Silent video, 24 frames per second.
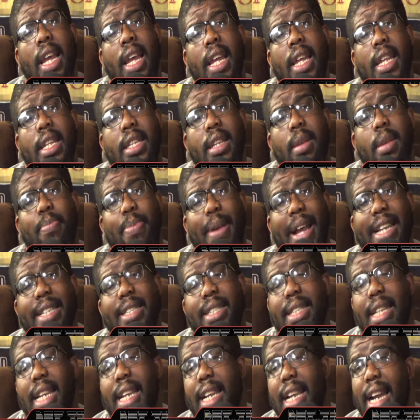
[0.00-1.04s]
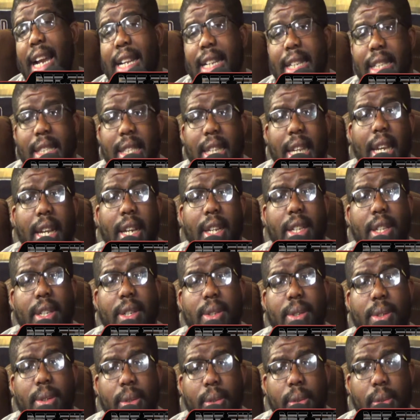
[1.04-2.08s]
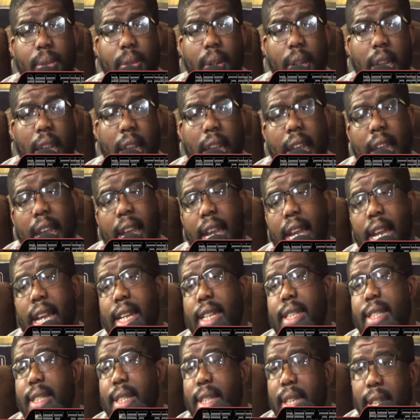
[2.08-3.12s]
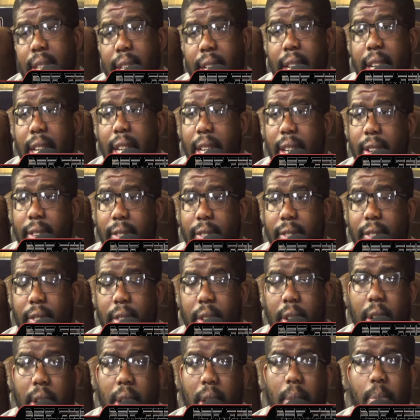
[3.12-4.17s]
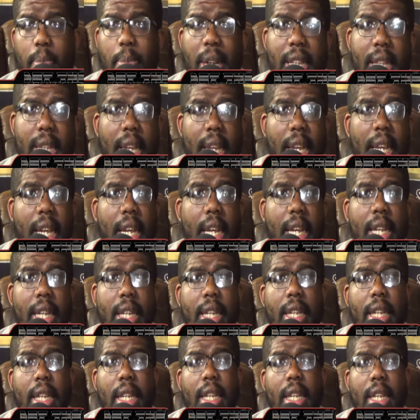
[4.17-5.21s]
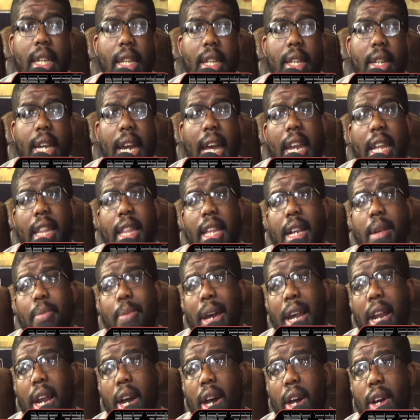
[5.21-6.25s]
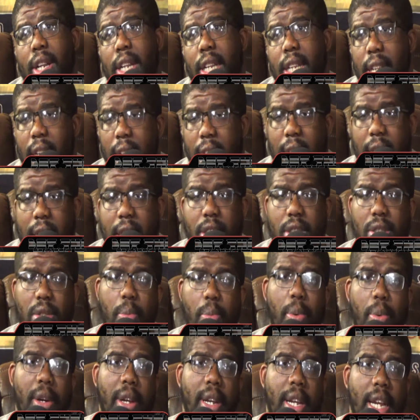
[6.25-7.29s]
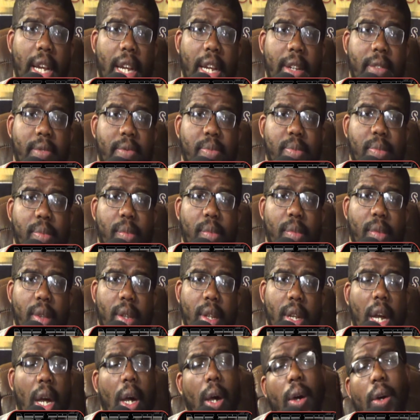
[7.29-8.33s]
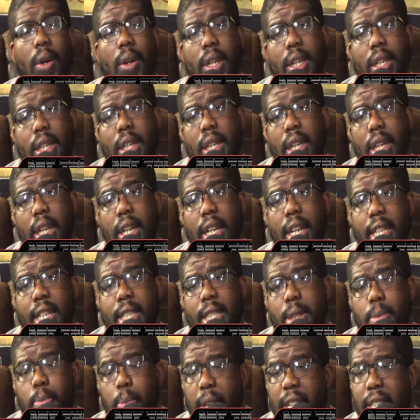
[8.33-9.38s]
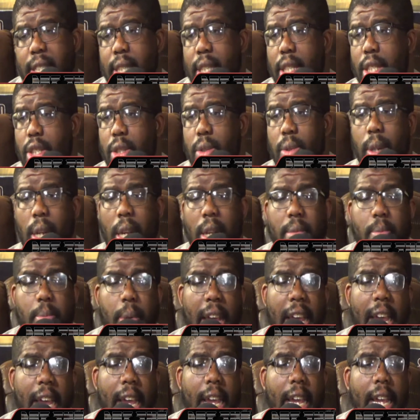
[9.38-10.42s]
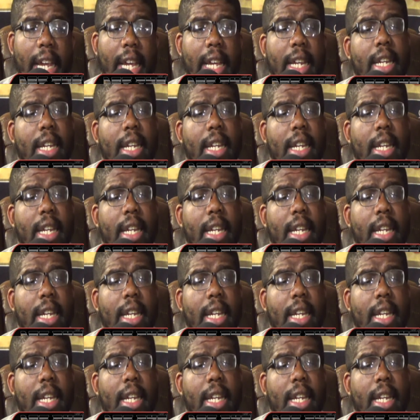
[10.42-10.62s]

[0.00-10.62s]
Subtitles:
The best thing I can tell you is to leave. But then you got to think about all the years you put in, all the expenses you done paid,